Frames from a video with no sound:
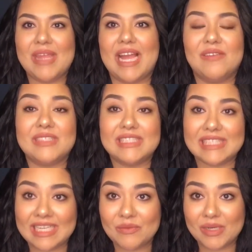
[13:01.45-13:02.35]
Like, I've
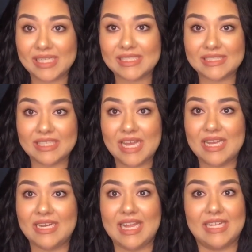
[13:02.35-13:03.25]
seen what he's
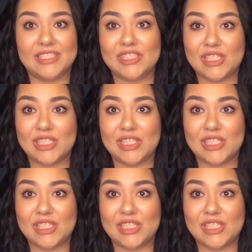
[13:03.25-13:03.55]
done, like, it's